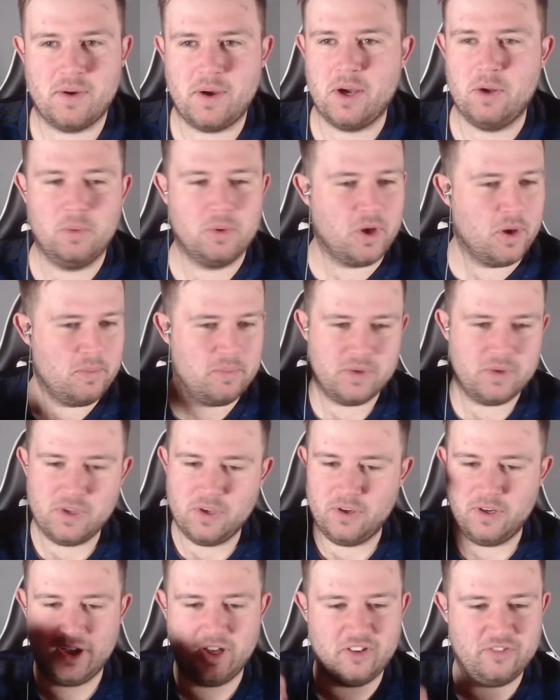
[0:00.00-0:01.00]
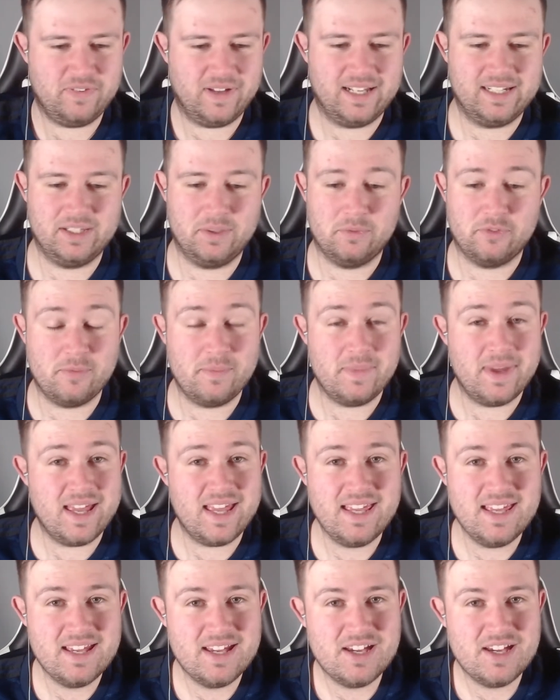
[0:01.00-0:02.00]
so I will go purely off value. And for
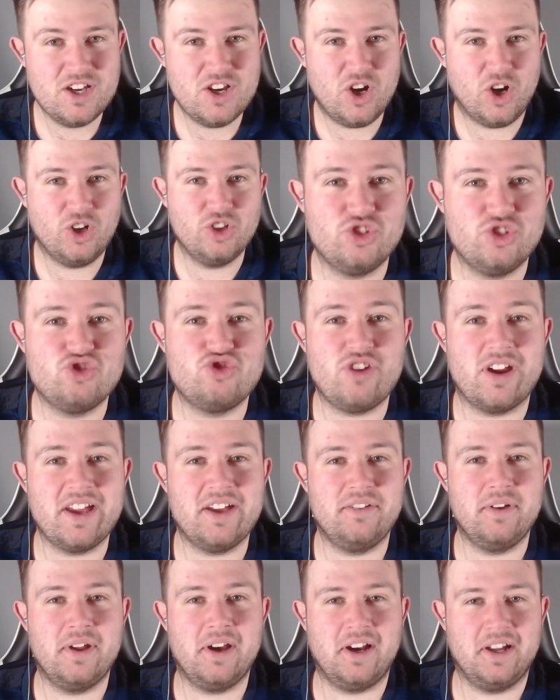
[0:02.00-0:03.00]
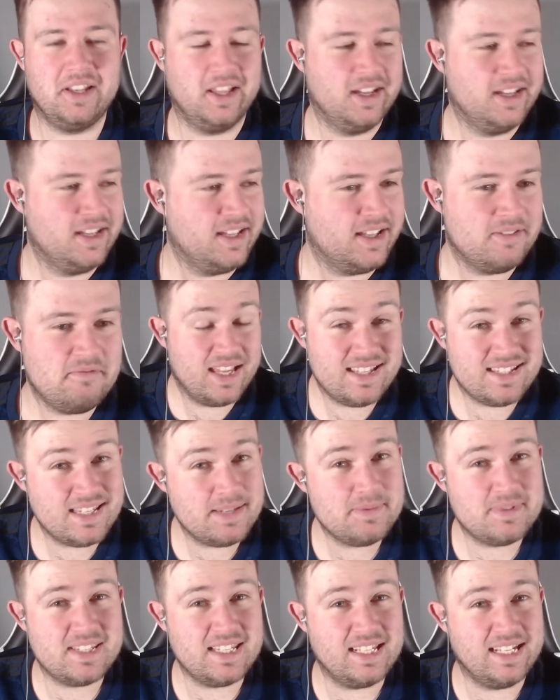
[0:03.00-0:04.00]
me, Andre Onana, and it
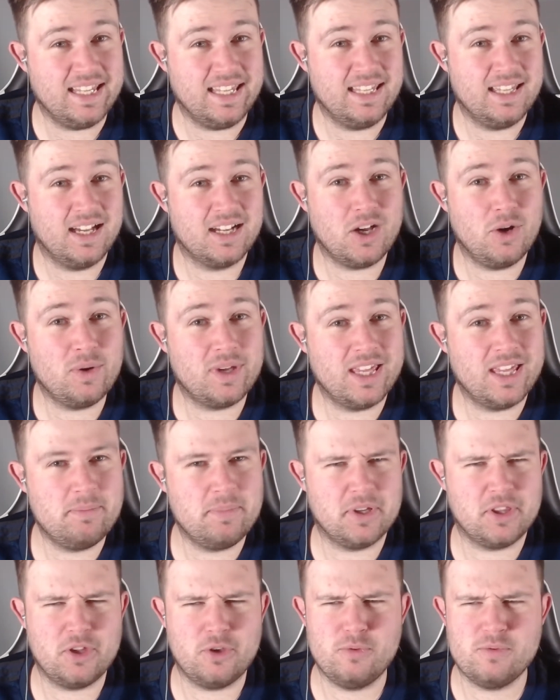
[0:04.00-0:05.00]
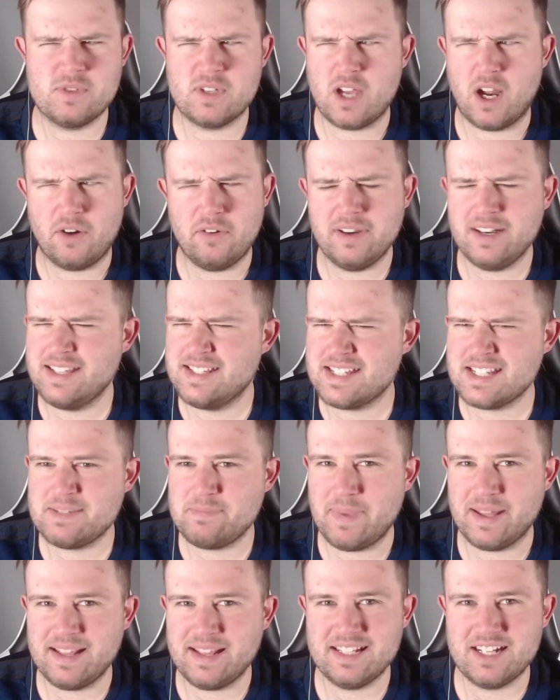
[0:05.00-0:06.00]
seems silly, a goalkeeper who's currently
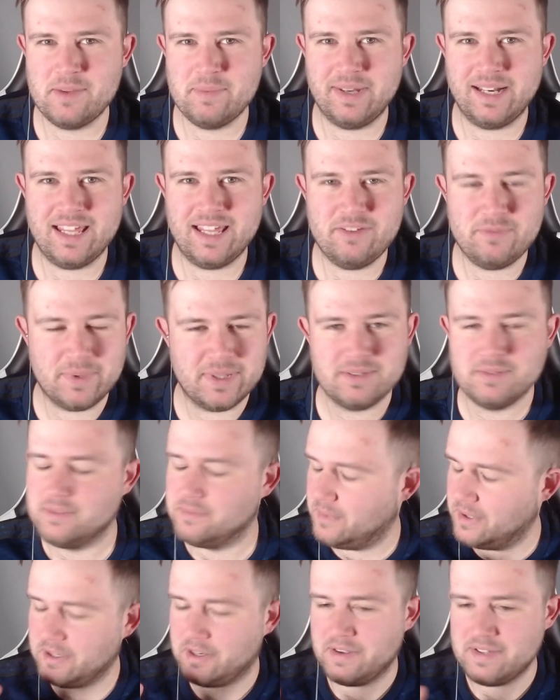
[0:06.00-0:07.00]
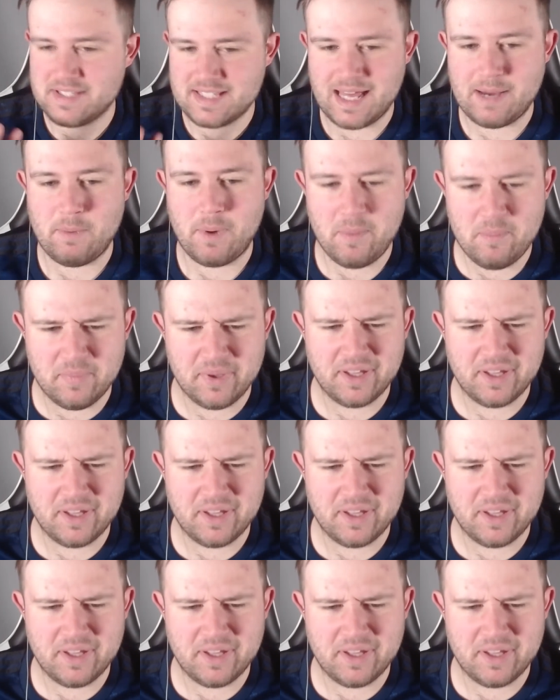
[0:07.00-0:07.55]
suspended, I believe. We won't go into that one,